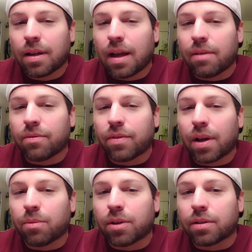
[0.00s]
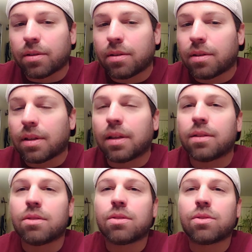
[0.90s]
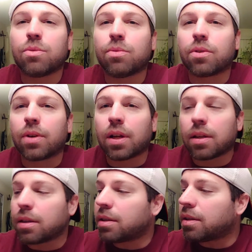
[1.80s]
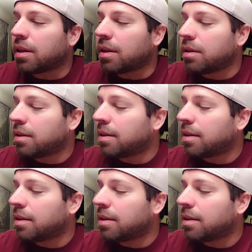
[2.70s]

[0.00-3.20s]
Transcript: Haven't found one that's super great yet.